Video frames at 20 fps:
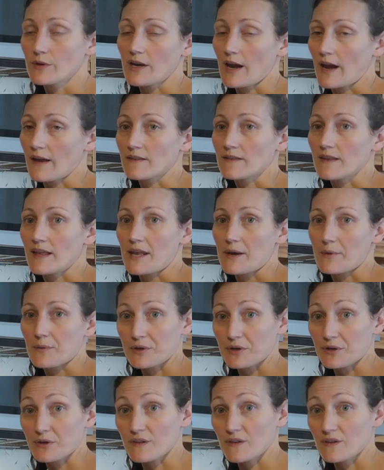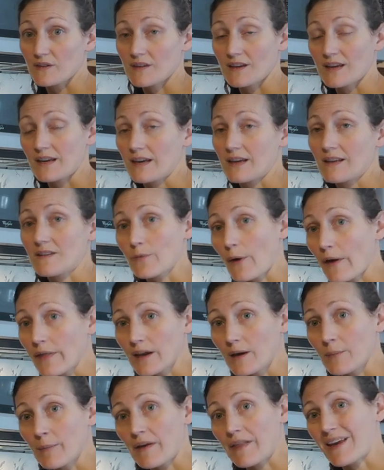would guess that it reduces the
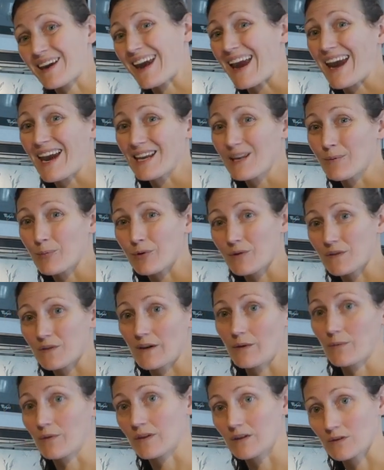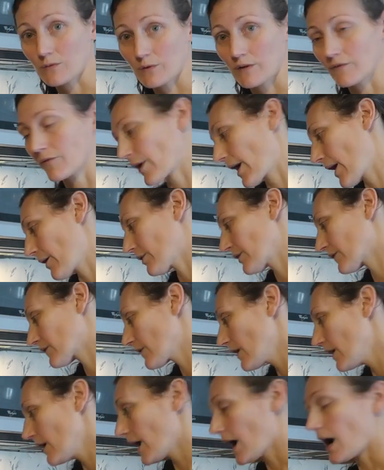swelling by like eighty percent within twenty-four hours.
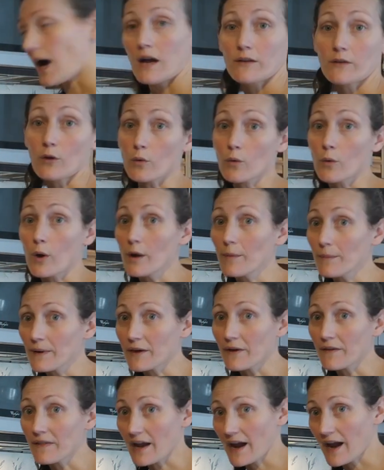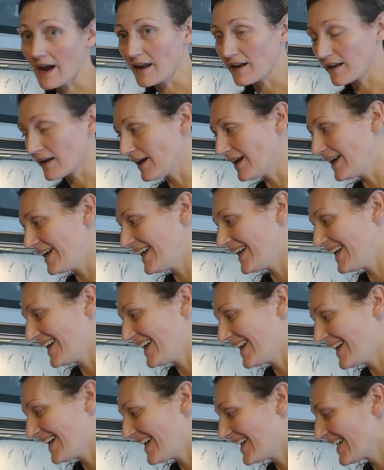Uh, don't quote me on that,
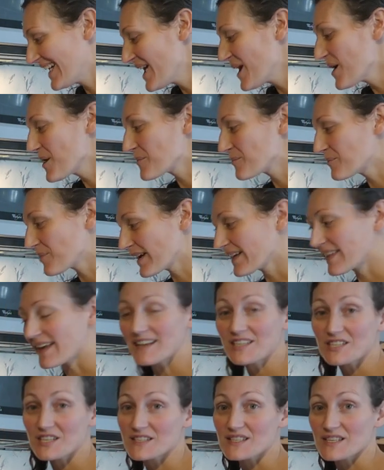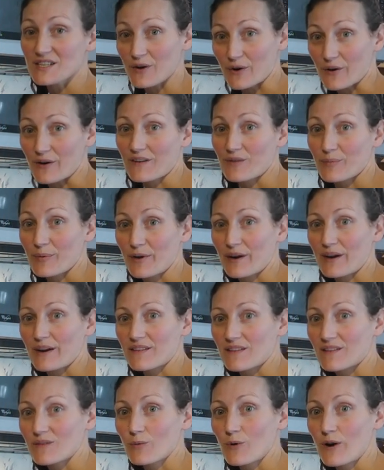but that's just in her
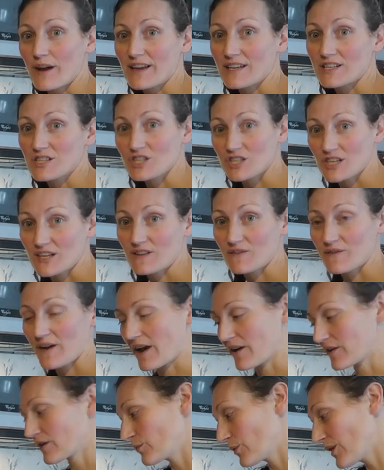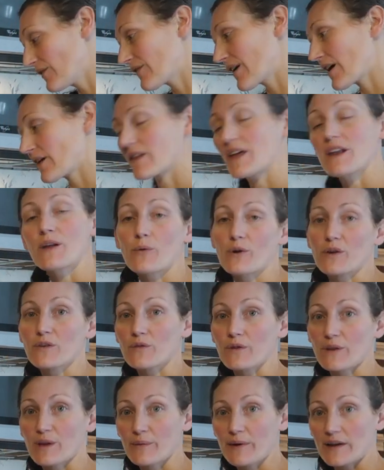experience what she's found, and we found that it
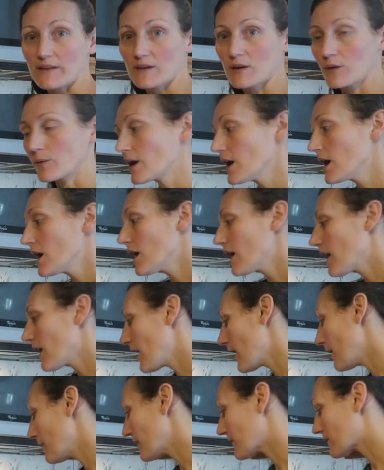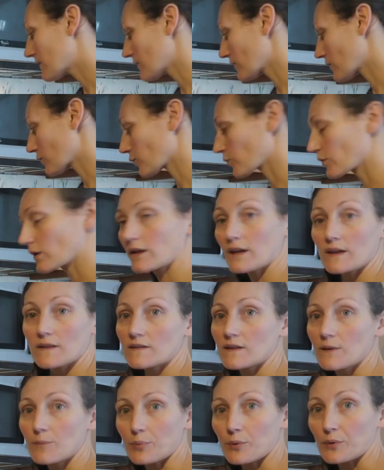works really well too. Um, it's just really
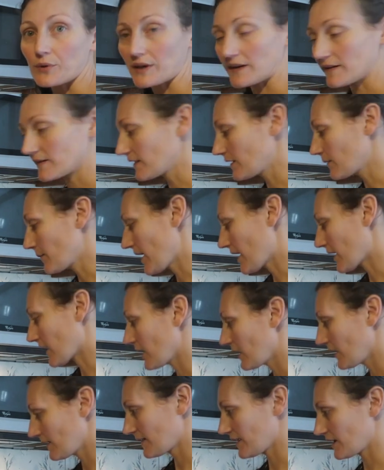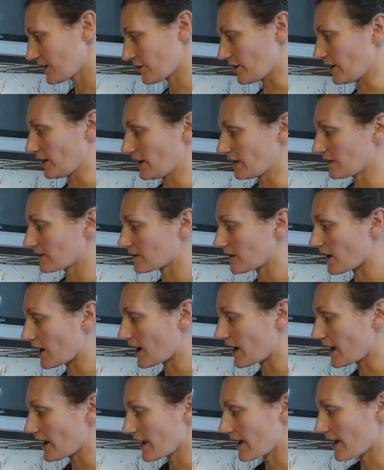simple and easy to make, it easy ingredients.
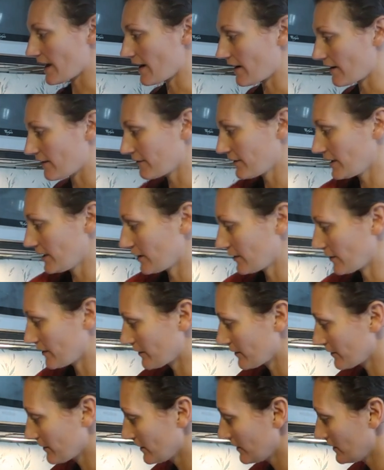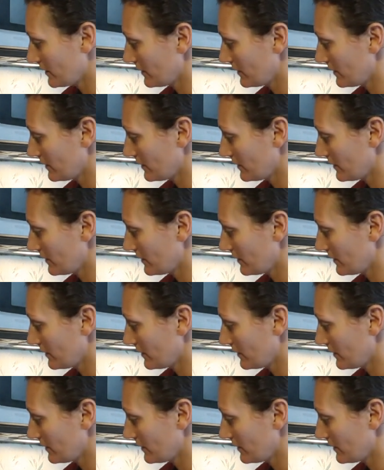I have here,